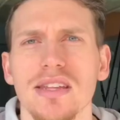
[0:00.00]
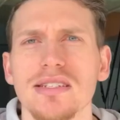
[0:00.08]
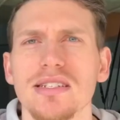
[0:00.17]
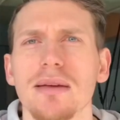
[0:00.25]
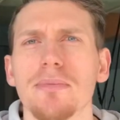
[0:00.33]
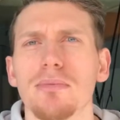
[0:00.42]
And then
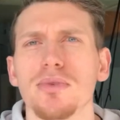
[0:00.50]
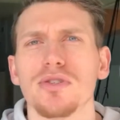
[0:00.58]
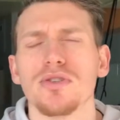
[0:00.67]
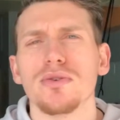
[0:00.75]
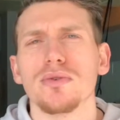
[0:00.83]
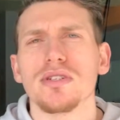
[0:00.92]
step number
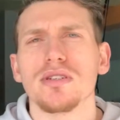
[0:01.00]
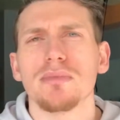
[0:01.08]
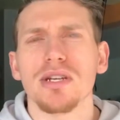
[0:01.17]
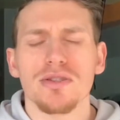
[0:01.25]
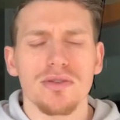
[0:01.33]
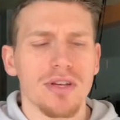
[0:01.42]
2 is to
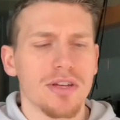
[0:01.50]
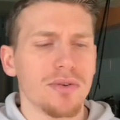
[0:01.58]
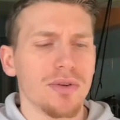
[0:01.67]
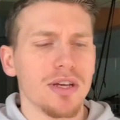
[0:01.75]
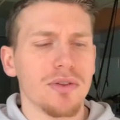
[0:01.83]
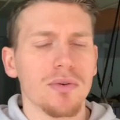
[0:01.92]
make sure that
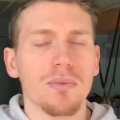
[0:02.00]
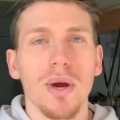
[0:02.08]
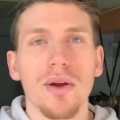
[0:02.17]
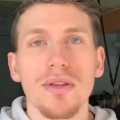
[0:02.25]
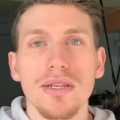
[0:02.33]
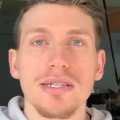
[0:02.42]
you're either
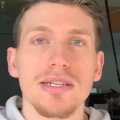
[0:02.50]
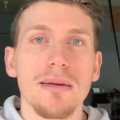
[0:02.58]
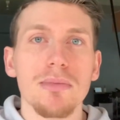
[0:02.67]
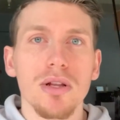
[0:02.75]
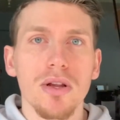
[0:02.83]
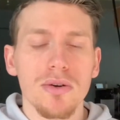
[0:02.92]
wearing the
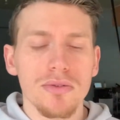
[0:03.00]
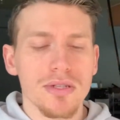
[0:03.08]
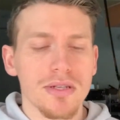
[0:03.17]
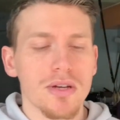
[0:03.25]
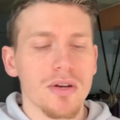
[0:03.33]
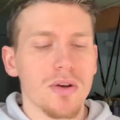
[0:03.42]
same
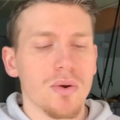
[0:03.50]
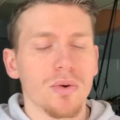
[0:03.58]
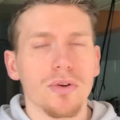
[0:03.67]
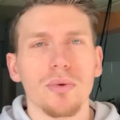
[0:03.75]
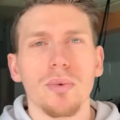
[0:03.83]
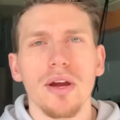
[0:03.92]
clothes,
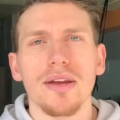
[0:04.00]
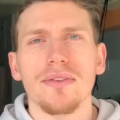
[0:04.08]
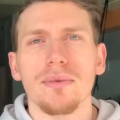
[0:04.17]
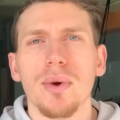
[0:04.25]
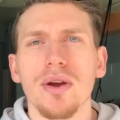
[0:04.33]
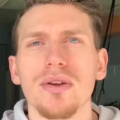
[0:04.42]
or you're
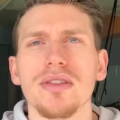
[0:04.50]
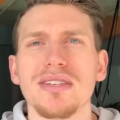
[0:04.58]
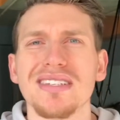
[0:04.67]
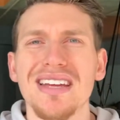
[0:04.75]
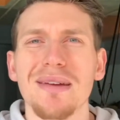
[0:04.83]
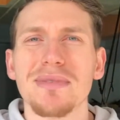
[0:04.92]
wearing the
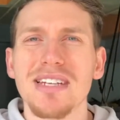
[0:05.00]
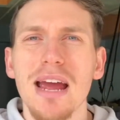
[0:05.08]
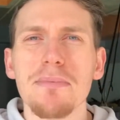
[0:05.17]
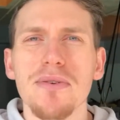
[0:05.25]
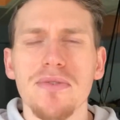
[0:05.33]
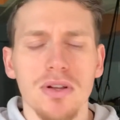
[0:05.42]
same
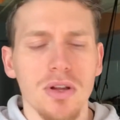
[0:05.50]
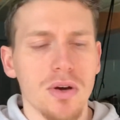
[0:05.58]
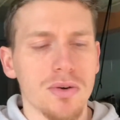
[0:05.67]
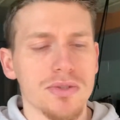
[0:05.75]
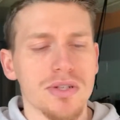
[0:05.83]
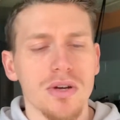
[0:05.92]
type of
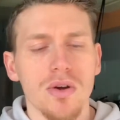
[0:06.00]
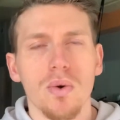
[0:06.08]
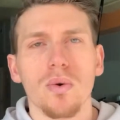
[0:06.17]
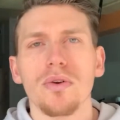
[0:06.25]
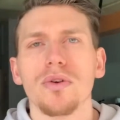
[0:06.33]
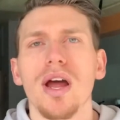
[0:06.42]
clothes,
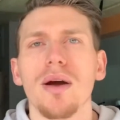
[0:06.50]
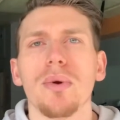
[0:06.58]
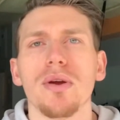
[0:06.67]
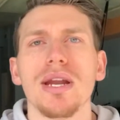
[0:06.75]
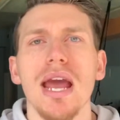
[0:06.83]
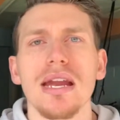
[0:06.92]
or you're not
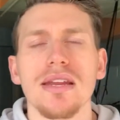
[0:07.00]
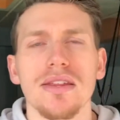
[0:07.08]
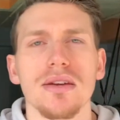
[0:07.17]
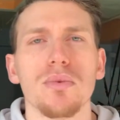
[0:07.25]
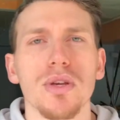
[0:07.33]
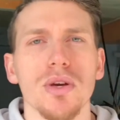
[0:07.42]
wearing
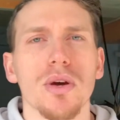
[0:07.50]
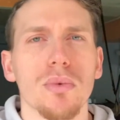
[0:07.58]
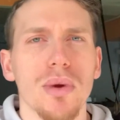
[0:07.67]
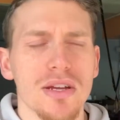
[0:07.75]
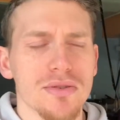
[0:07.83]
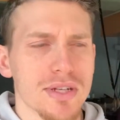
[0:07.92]
anything when you go to
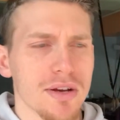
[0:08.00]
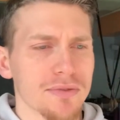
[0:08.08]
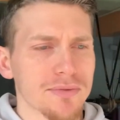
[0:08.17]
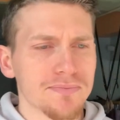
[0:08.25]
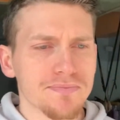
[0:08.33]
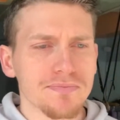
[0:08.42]
weigh yourself.